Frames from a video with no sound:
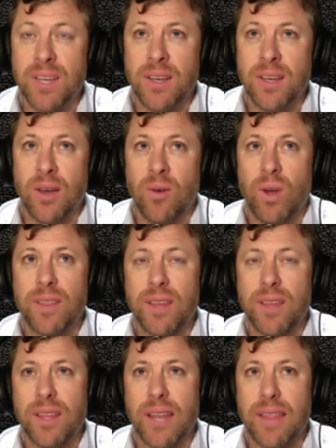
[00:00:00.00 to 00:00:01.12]
One thing
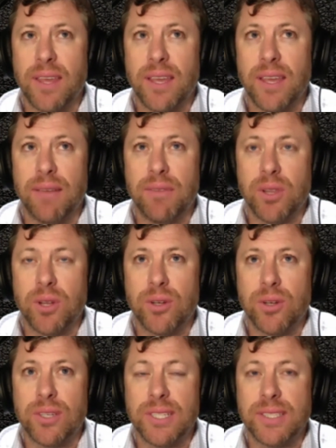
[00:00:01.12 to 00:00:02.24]
that I think I've
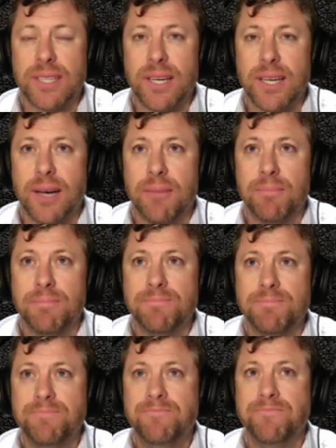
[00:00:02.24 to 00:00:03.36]
learned is
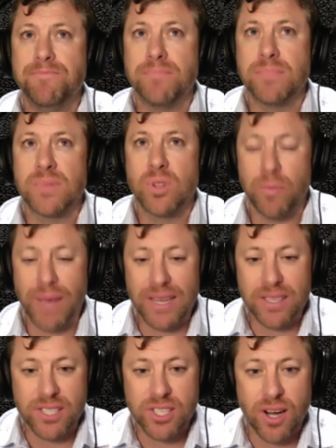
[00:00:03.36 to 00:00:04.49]
going back to
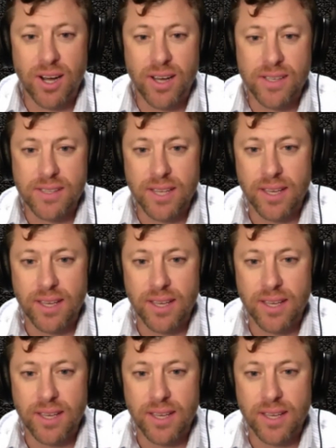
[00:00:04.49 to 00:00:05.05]
this cause thing.